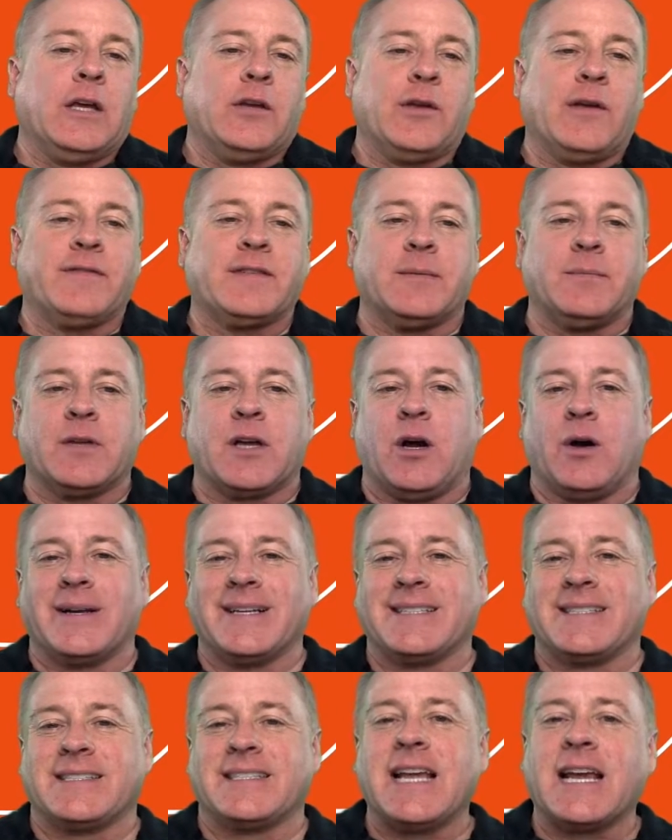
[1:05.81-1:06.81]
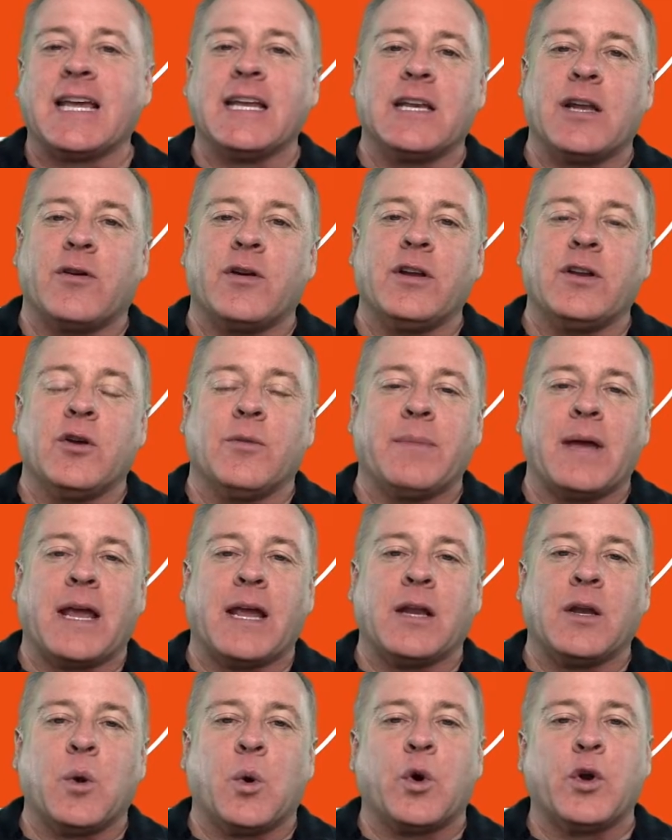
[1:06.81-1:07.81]
You have something called a secondary
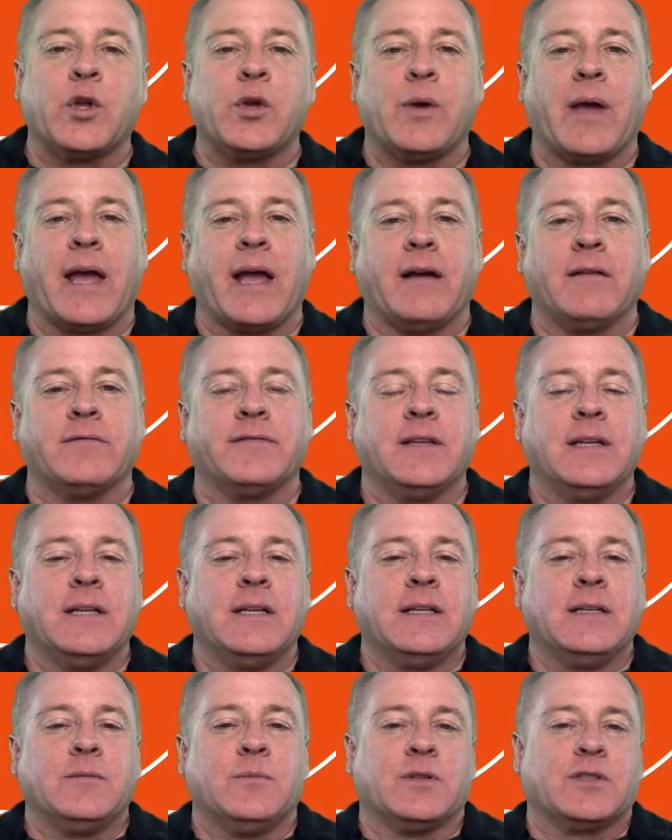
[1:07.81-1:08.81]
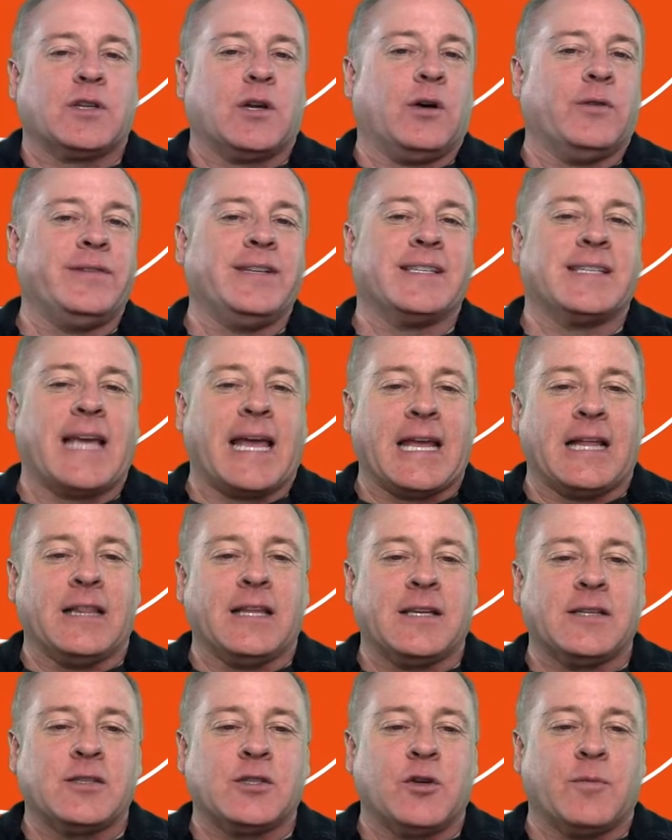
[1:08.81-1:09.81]
domain, or you have what's called this
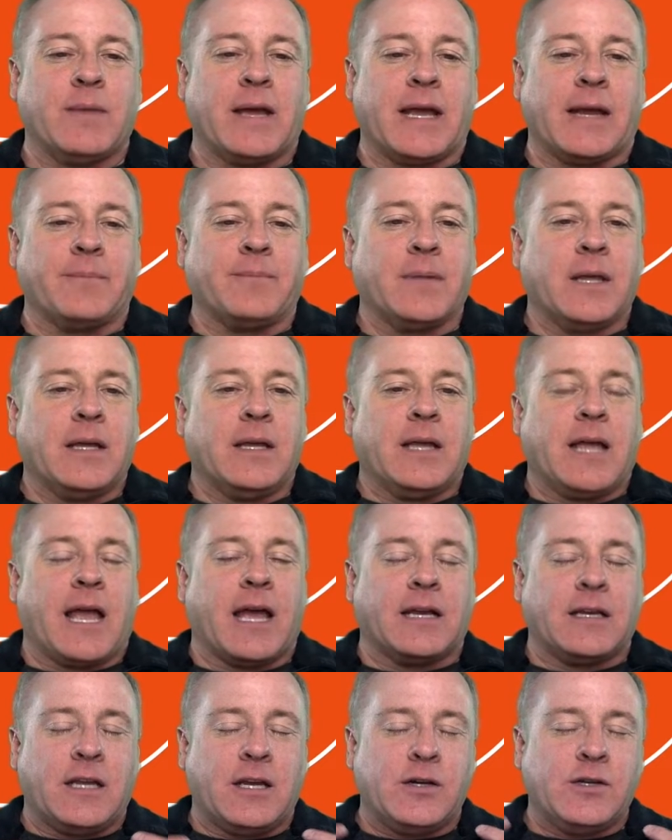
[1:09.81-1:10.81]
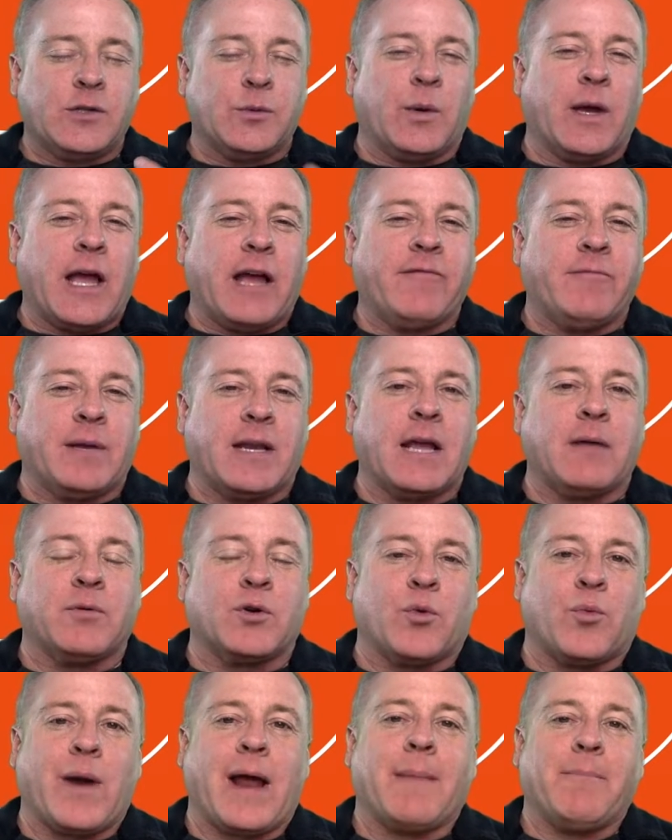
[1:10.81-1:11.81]
alias domain. And here's the way I've been able
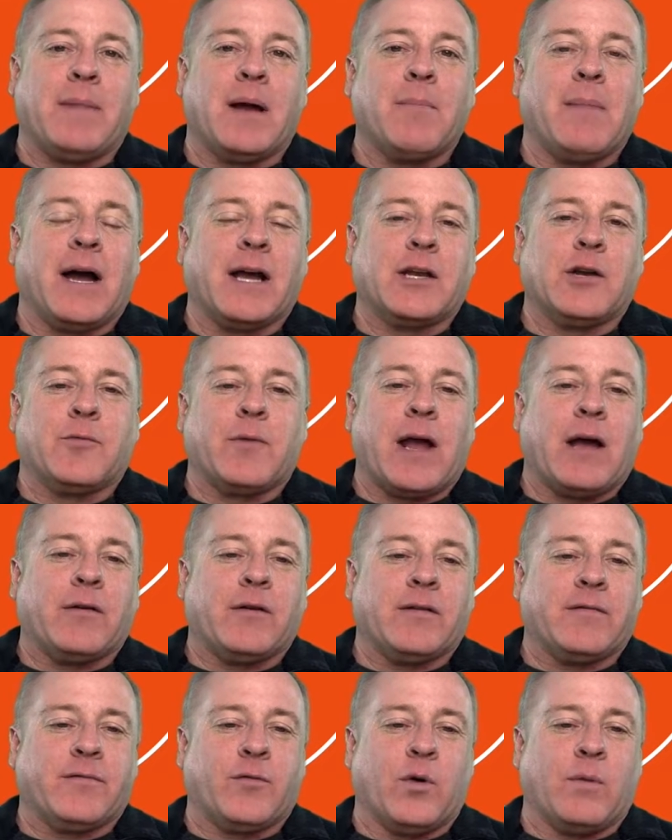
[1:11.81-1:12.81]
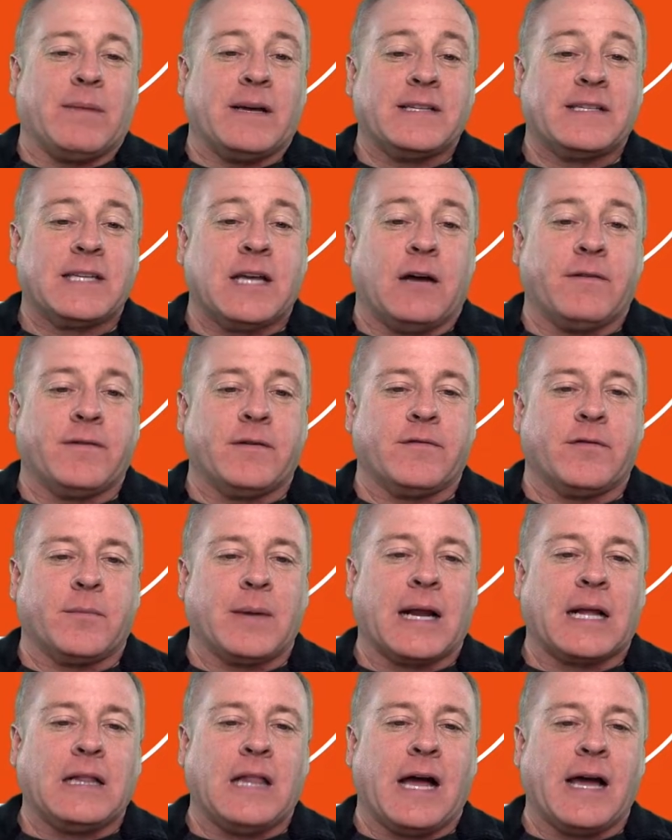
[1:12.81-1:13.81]
to wrap my mind around it for myself and for
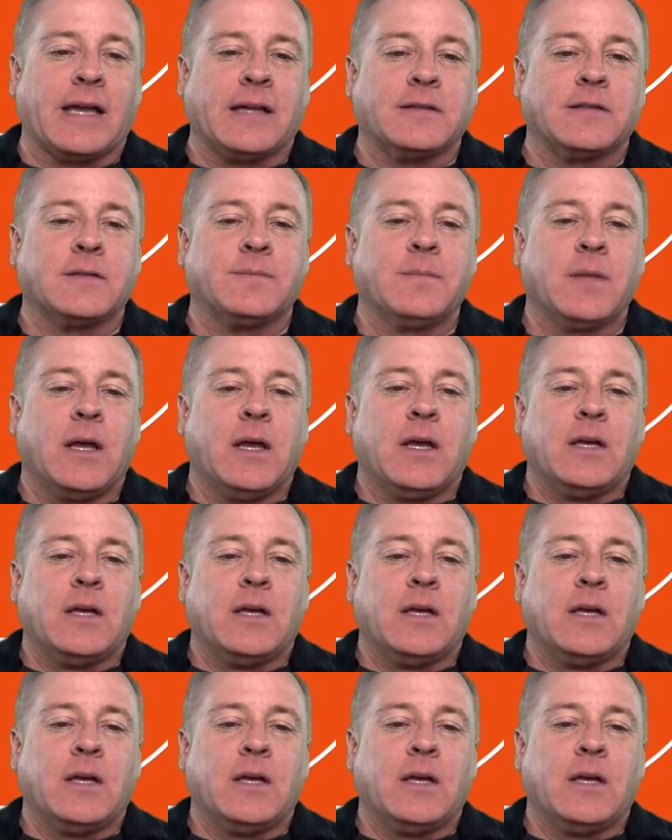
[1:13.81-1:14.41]
my clients.